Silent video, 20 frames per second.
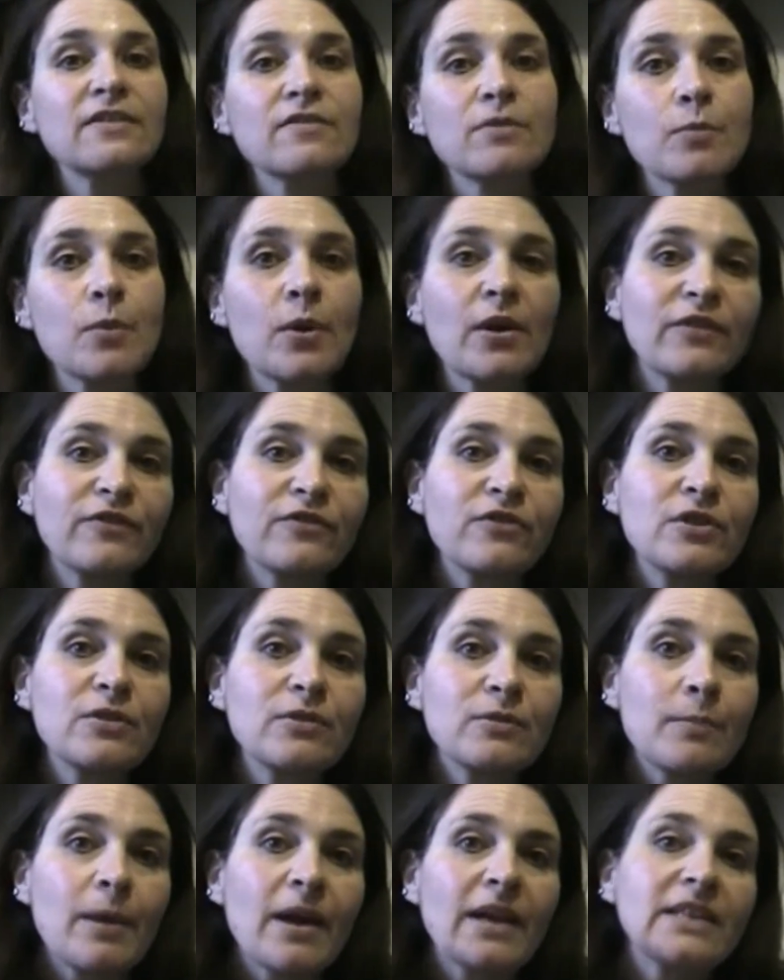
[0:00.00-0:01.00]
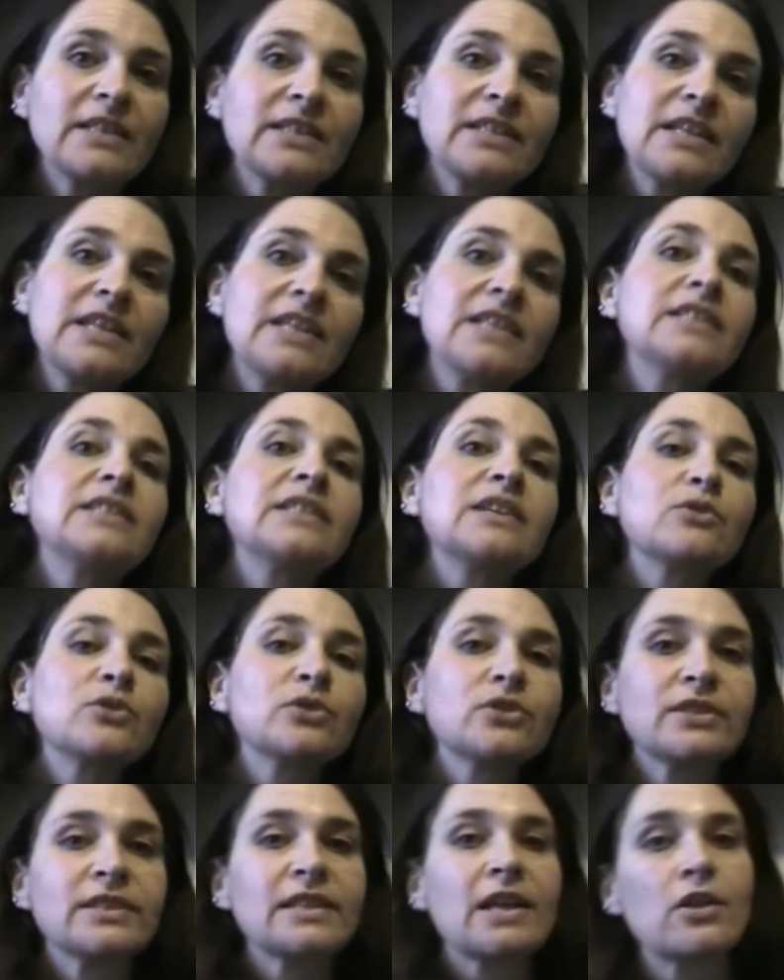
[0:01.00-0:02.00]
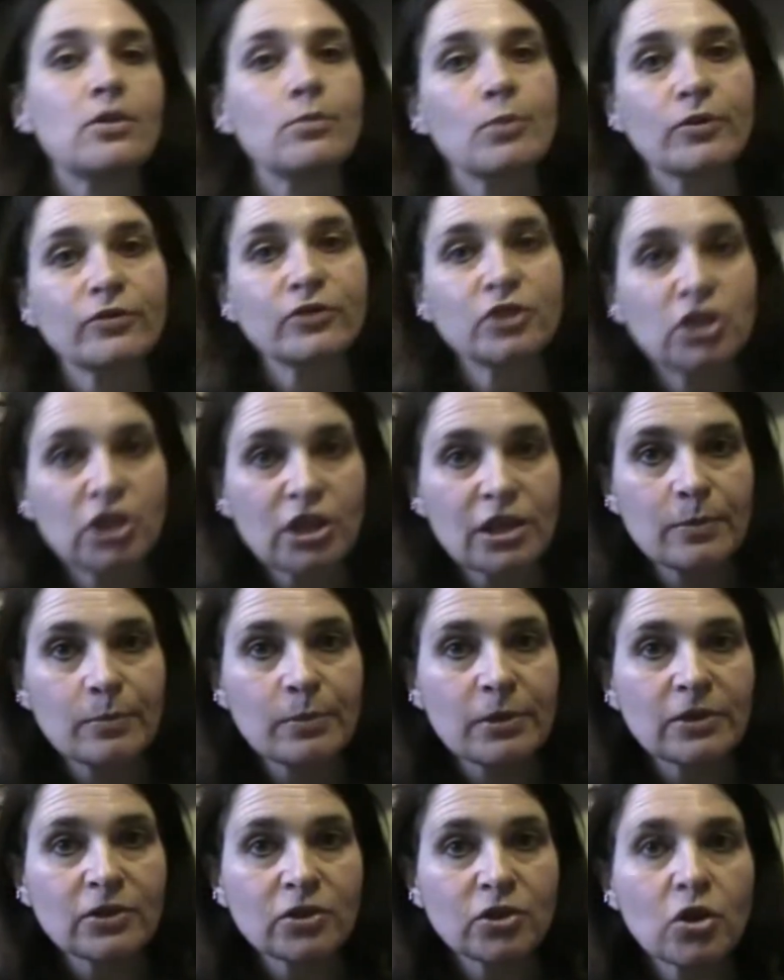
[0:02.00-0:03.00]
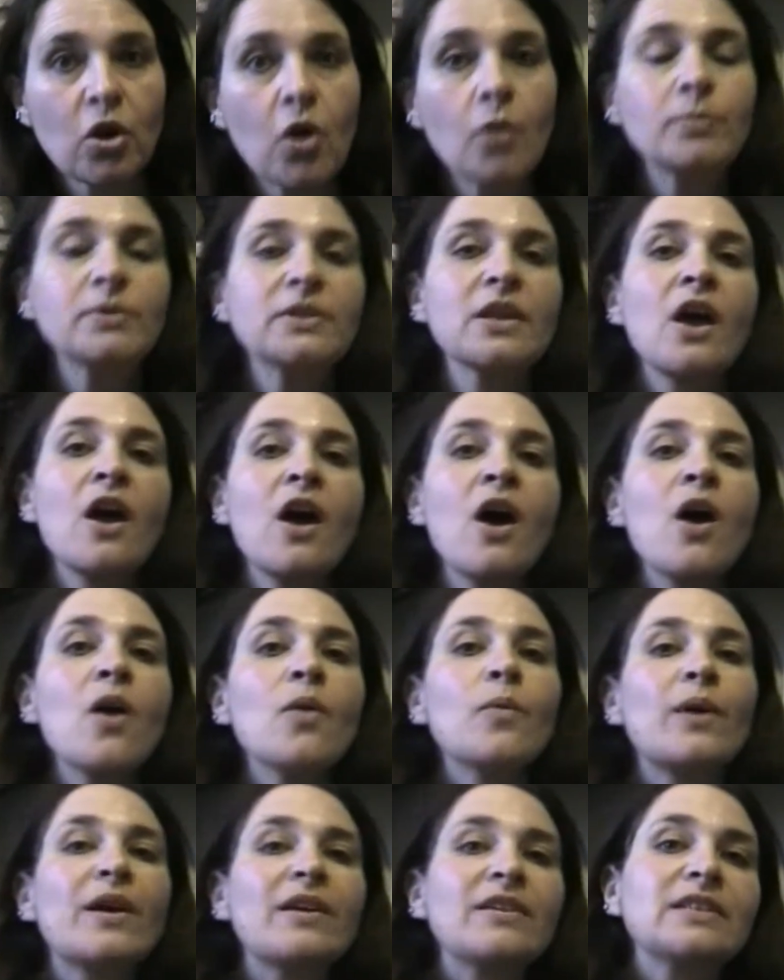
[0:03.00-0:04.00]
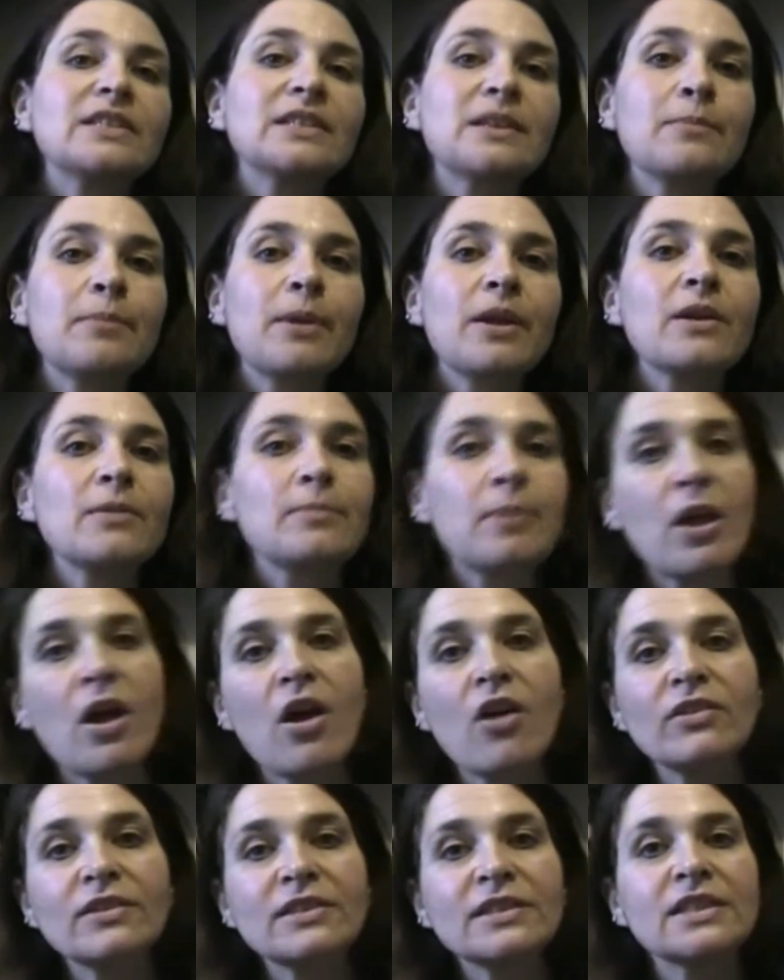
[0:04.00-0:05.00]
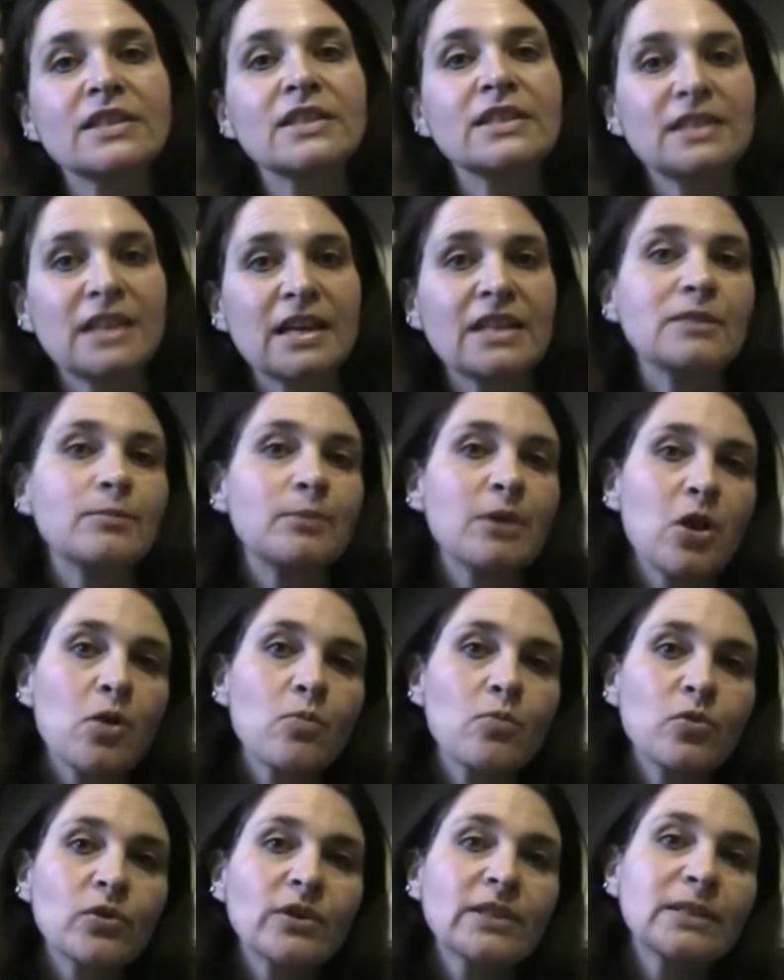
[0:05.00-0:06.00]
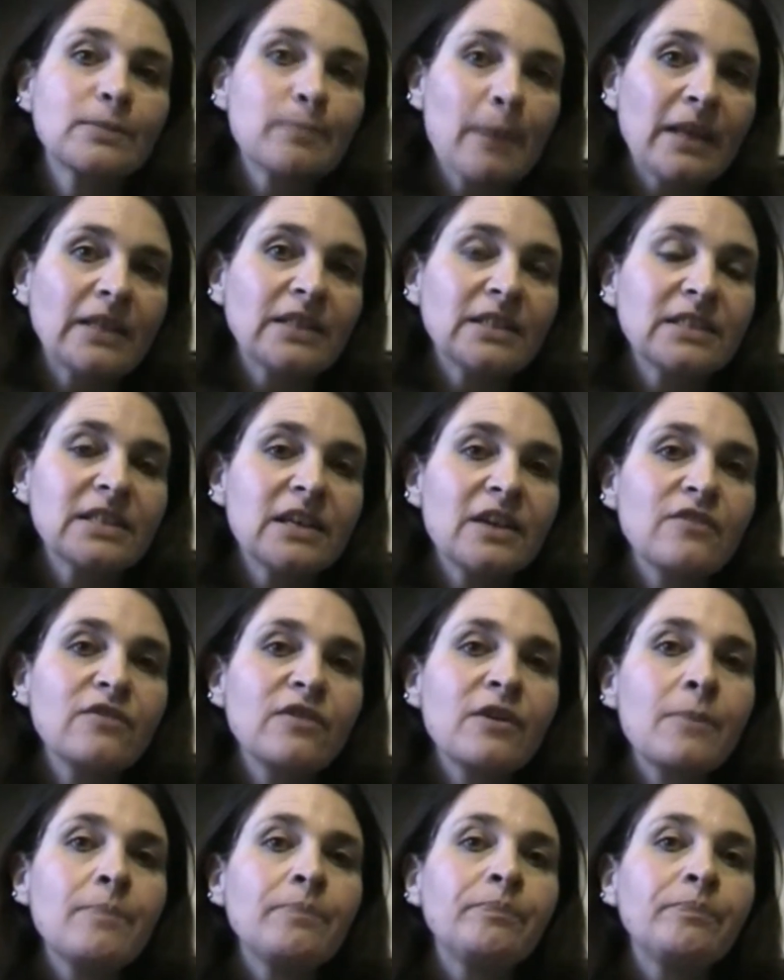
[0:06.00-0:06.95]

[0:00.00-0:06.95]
them away free with magazines. They also sell them off cheap in shops, whereas plug plants can tend to be a lot more expensive.